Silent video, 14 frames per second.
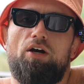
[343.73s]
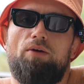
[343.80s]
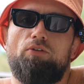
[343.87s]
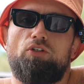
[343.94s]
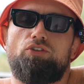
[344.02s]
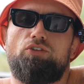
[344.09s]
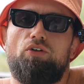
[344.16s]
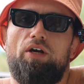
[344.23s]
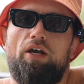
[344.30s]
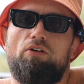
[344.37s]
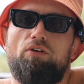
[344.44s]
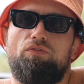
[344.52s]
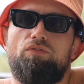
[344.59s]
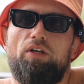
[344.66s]
I'm not sure how
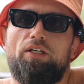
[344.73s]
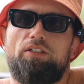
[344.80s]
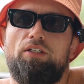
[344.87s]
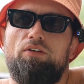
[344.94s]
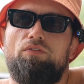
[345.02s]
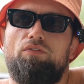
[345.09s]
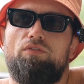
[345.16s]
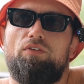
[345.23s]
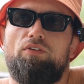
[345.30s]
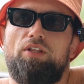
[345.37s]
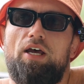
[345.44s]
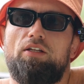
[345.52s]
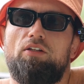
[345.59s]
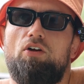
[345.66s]
reflective
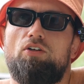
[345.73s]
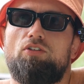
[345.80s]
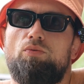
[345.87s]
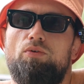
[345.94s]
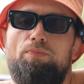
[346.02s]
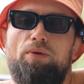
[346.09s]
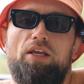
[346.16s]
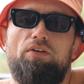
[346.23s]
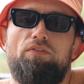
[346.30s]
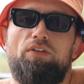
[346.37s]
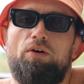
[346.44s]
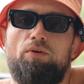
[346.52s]
that loss would be if they